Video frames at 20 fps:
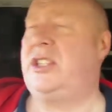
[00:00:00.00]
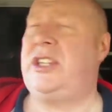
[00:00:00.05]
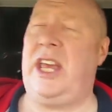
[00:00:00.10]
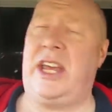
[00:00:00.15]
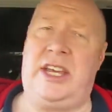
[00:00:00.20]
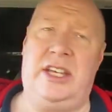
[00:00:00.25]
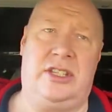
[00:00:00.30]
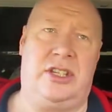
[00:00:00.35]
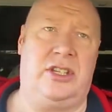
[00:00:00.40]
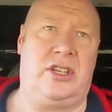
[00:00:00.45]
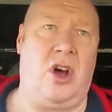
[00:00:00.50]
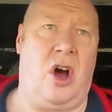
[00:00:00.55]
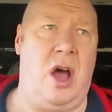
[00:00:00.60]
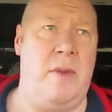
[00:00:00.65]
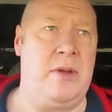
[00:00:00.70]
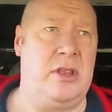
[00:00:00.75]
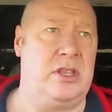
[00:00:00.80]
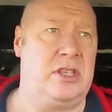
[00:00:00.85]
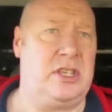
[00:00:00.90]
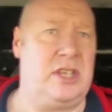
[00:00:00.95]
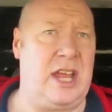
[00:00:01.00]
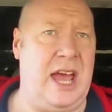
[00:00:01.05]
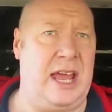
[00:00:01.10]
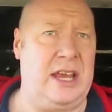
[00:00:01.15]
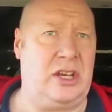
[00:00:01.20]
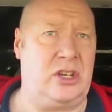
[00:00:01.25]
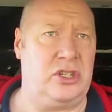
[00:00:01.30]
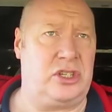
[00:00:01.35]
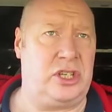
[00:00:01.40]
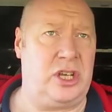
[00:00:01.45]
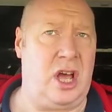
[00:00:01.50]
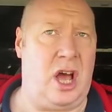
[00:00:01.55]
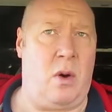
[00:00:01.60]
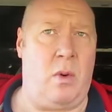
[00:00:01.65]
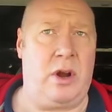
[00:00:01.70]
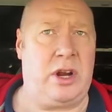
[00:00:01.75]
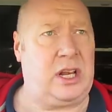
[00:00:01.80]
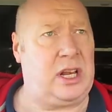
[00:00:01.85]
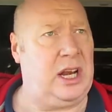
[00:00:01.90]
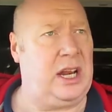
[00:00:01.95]
to take it to Diamond today because uh, I
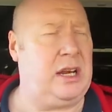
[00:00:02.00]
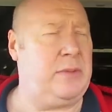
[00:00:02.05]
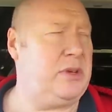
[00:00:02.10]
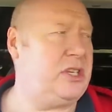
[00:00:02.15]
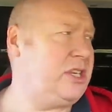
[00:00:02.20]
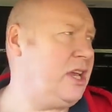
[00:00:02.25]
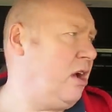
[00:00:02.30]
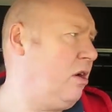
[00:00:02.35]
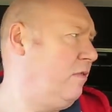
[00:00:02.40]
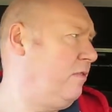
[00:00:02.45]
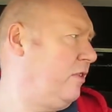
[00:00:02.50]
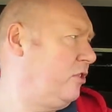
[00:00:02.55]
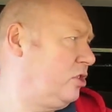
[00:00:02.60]
want to clean it myself.